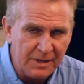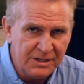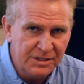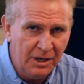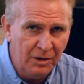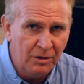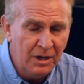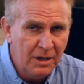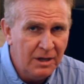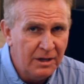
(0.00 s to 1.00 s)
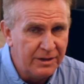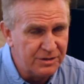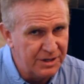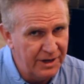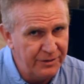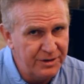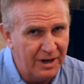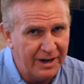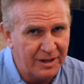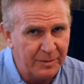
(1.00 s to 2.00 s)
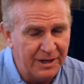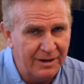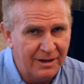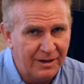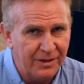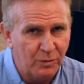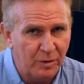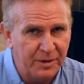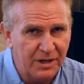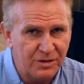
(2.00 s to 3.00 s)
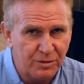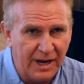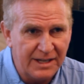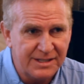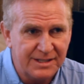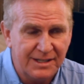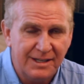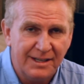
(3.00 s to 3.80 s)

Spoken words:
So there's another document that will be addressed